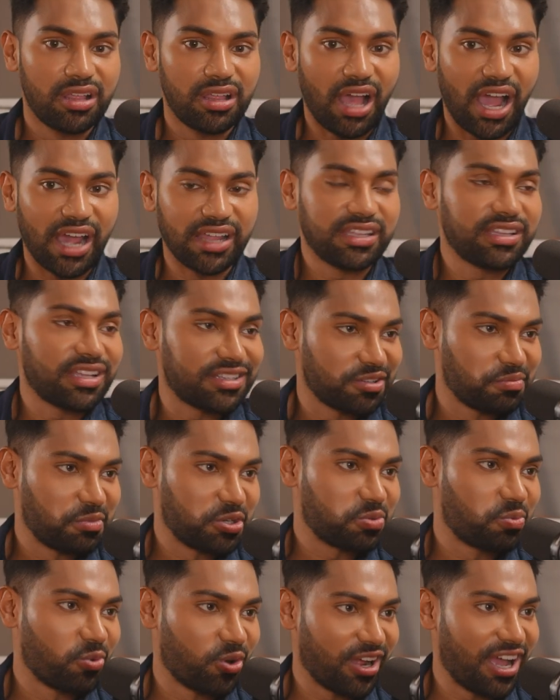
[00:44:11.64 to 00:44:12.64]
I think that's a
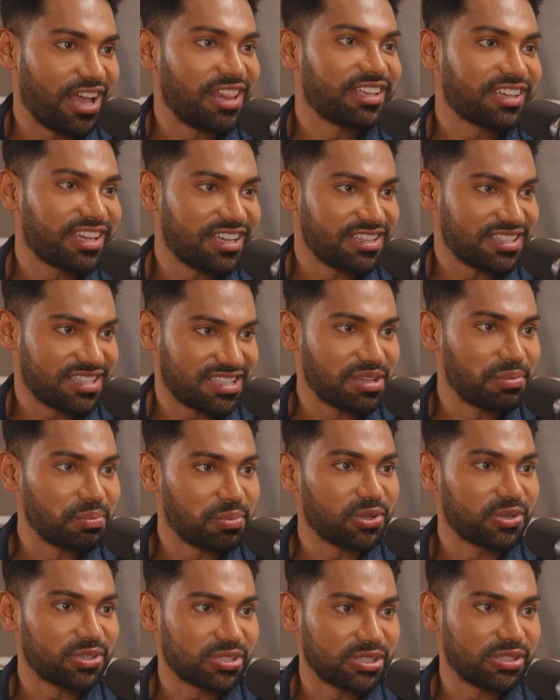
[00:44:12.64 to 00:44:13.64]
much more elegant,
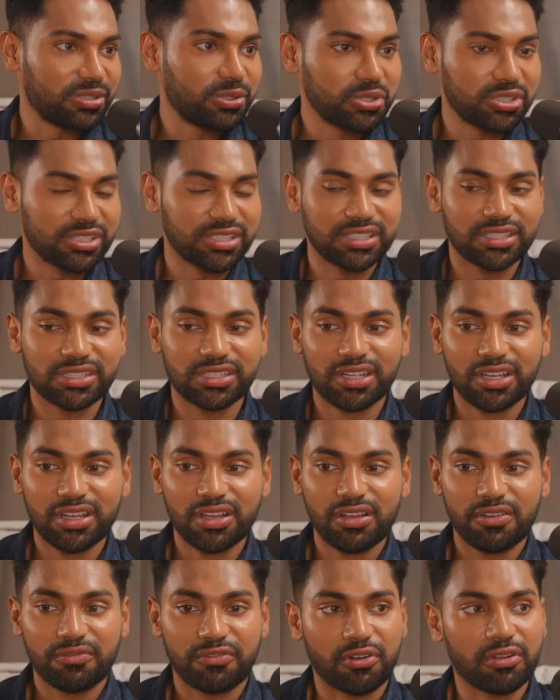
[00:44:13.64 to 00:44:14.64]
simpler solution
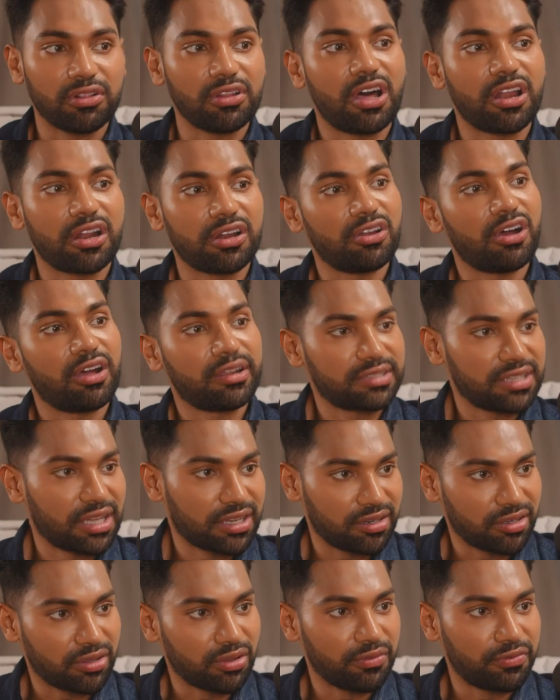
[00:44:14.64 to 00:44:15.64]
for a lot of
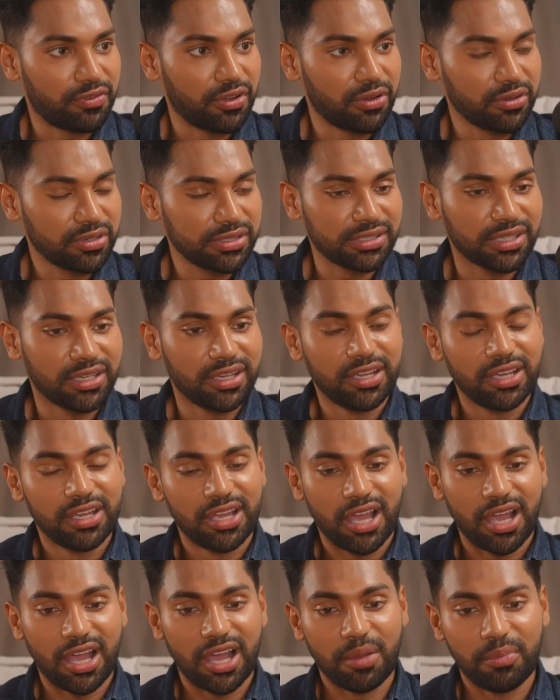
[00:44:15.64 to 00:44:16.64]
non-technical folks.
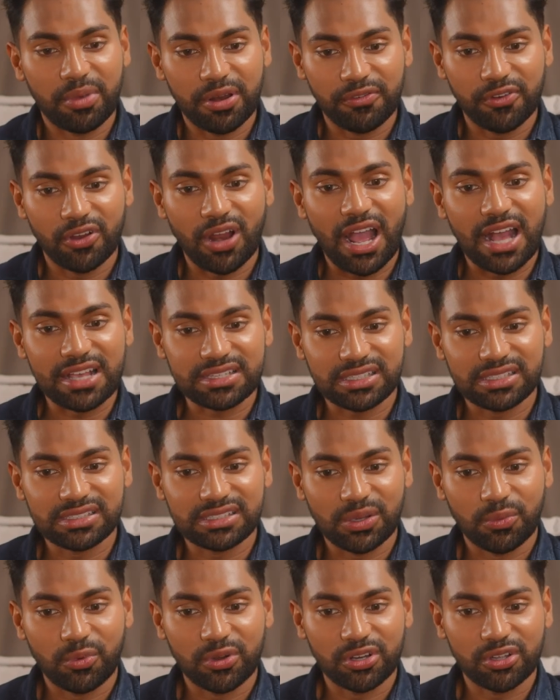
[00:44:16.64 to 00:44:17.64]
But if you're asking
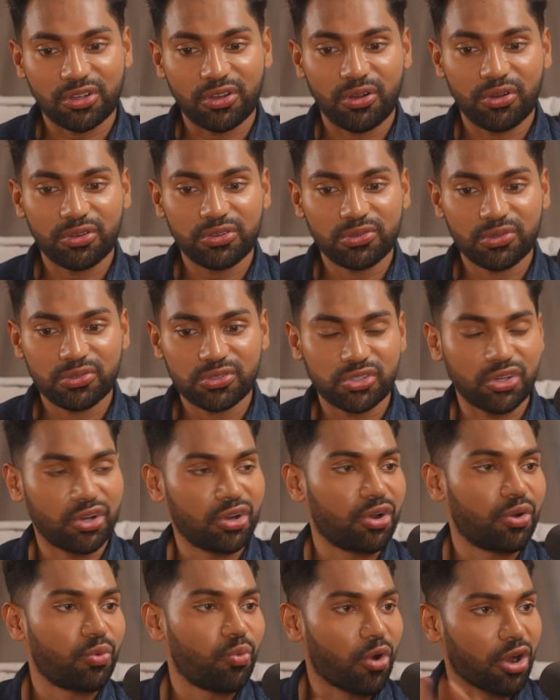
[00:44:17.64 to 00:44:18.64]
someone to go use
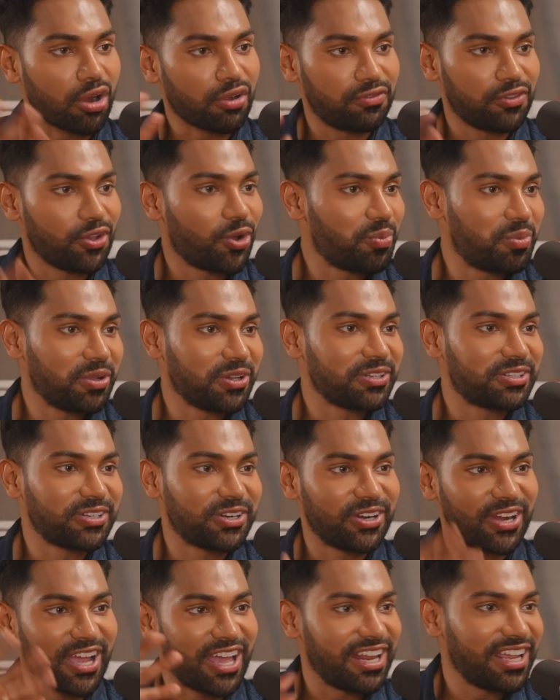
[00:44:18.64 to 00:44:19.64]
your workflow
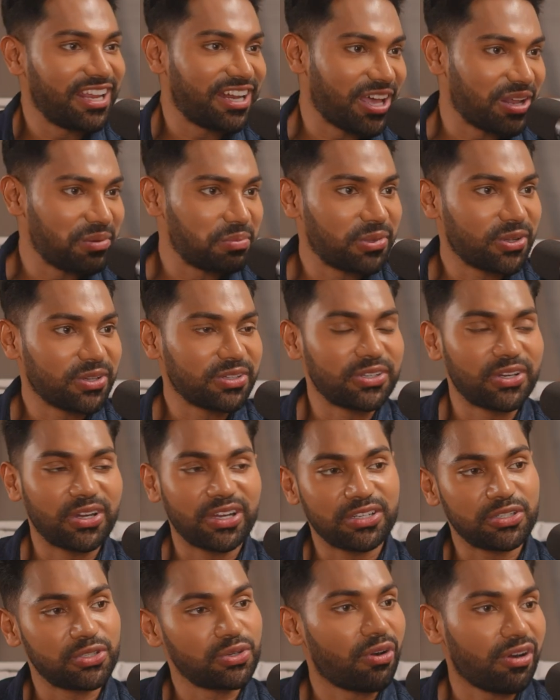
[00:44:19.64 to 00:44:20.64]
builder, N8N builder,
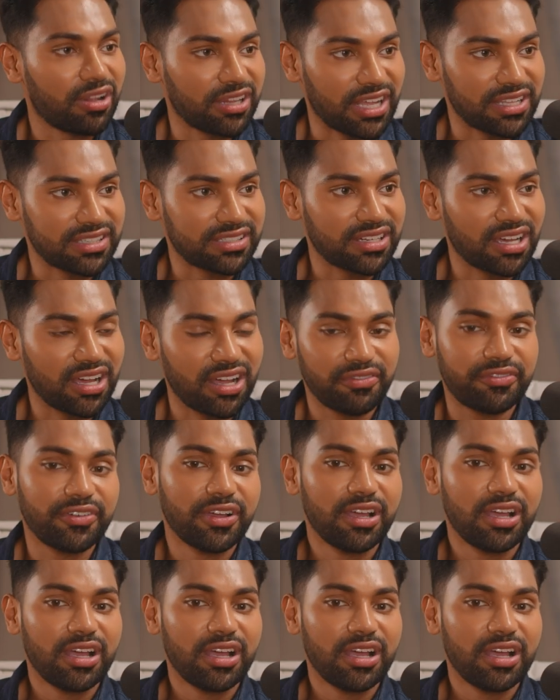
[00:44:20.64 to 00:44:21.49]
and do all that stuff,